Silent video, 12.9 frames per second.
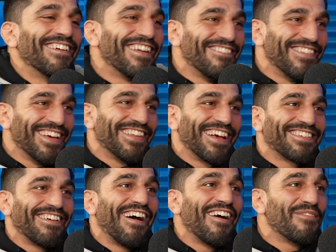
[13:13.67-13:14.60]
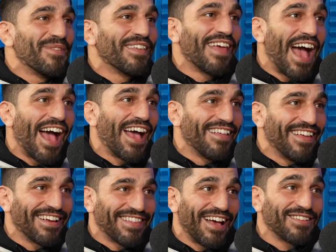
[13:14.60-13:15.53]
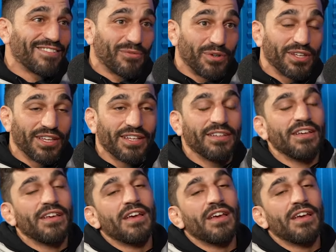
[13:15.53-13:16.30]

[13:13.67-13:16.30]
what I mean? Like, so I would be that, like, that's really,